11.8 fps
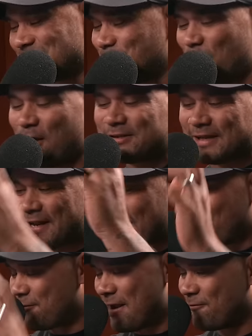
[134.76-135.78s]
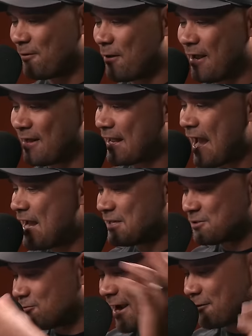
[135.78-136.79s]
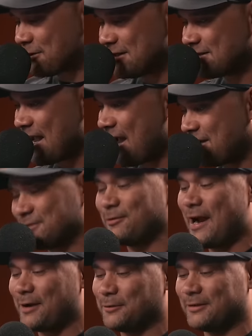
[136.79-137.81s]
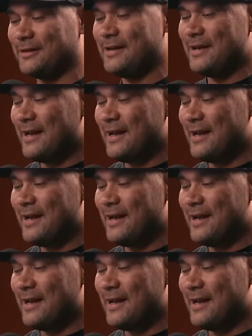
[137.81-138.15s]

there's bird seed everywhere. The cage is rattled. His cage is rattled